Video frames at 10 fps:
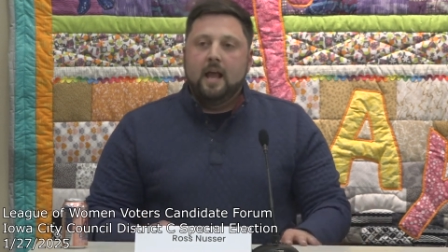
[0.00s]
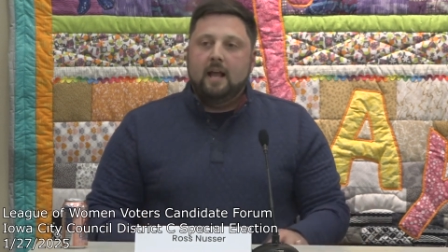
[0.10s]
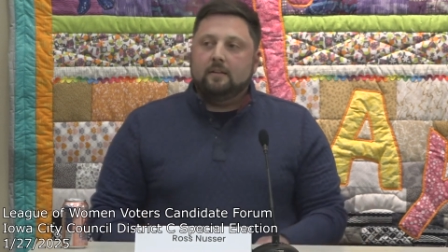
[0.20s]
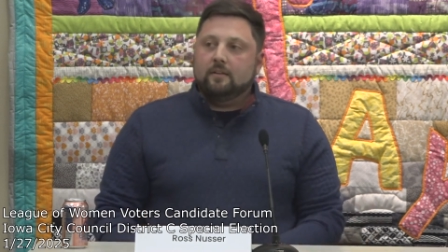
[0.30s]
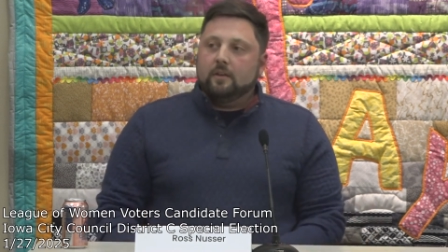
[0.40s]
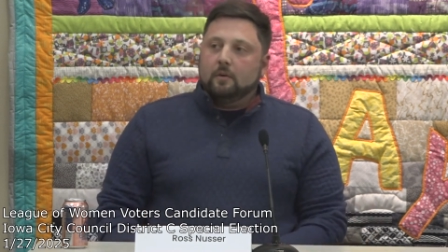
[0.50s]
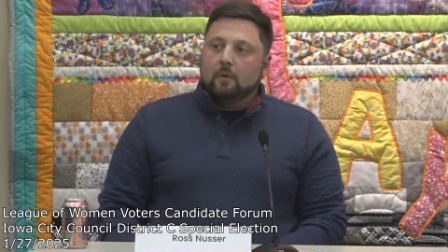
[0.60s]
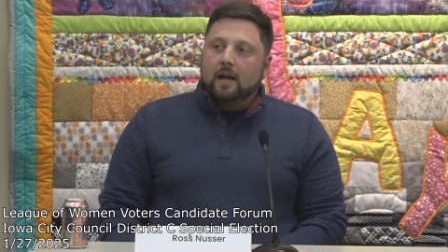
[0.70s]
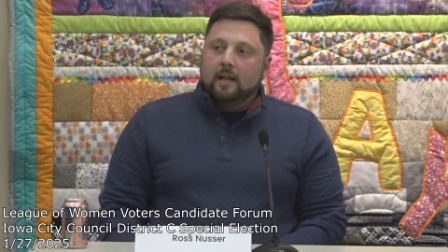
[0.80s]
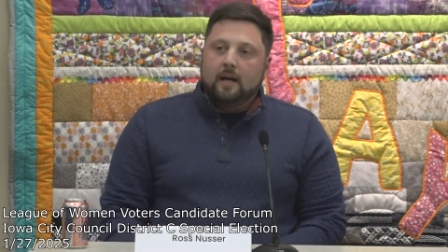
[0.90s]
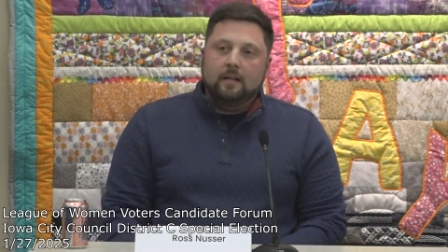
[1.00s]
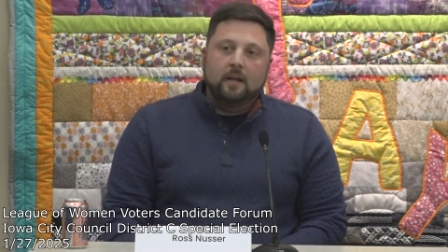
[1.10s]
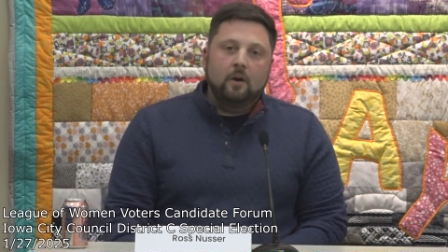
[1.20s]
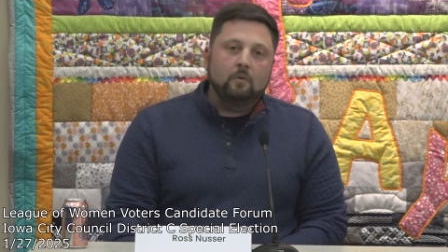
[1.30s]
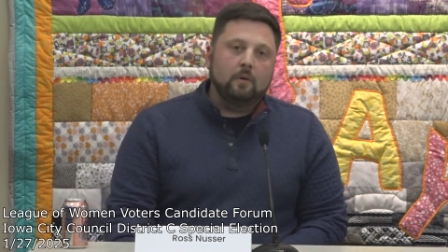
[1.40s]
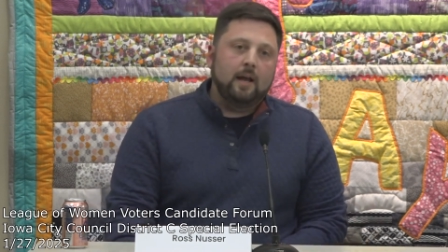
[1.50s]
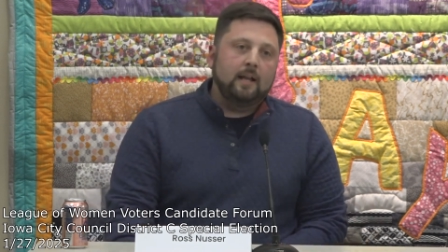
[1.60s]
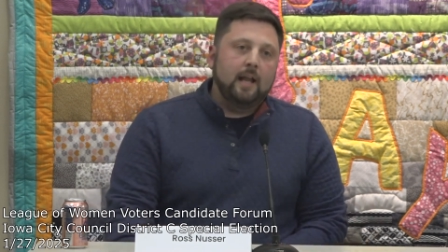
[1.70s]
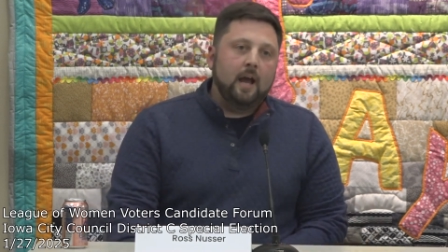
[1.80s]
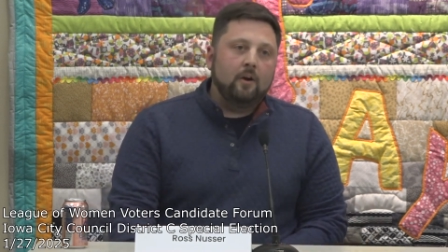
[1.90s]
It's the great unknown
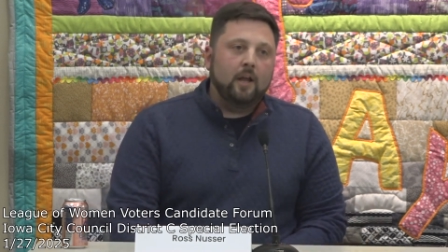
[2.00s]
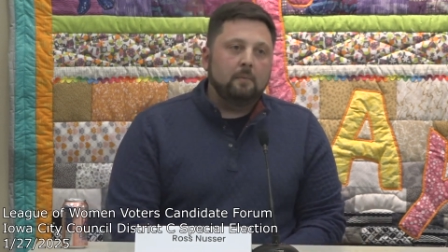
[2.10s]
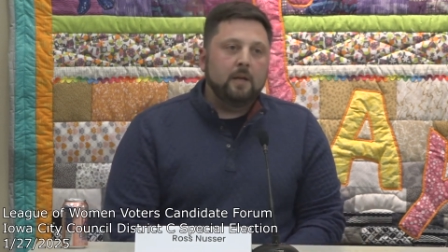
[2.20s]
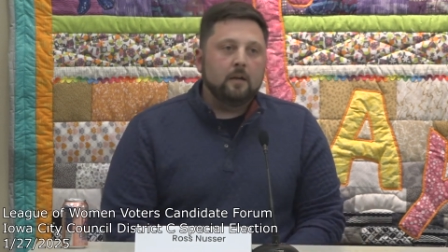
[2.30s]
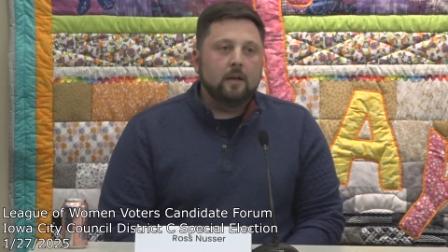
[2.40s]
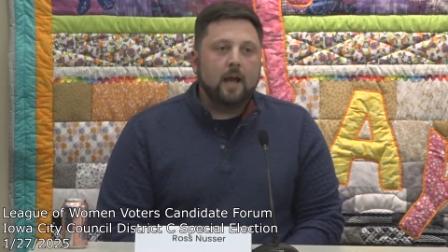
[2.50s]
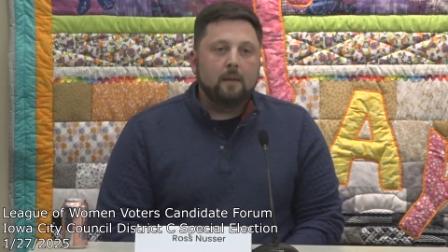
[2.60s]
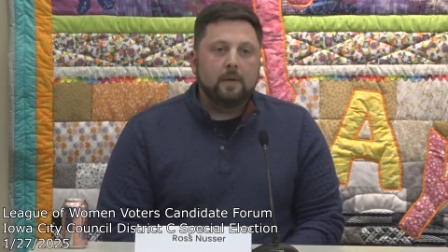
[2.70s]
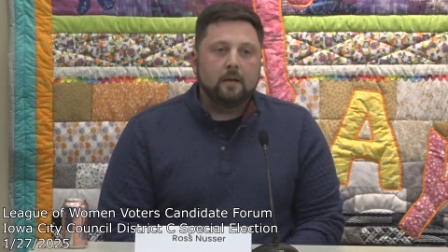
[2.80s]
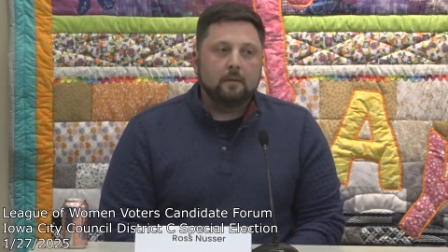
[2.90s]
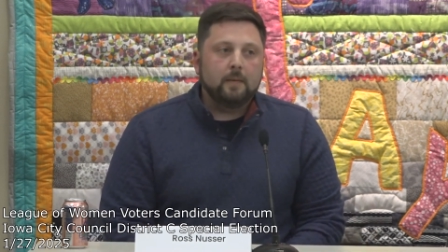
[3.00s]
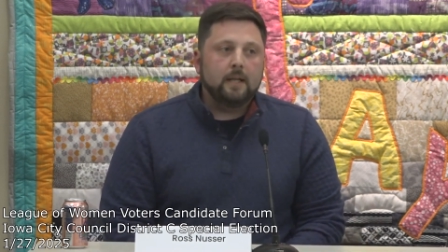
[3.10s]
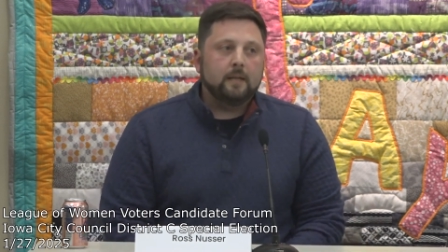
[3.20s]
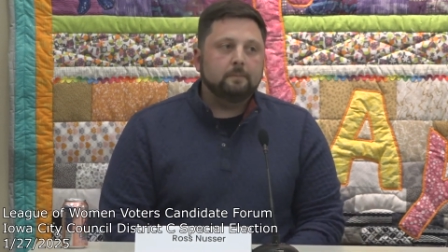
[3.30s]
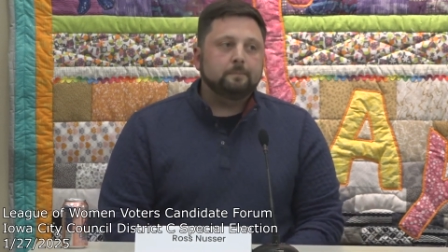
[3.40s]
right now, and I'm here to meet it.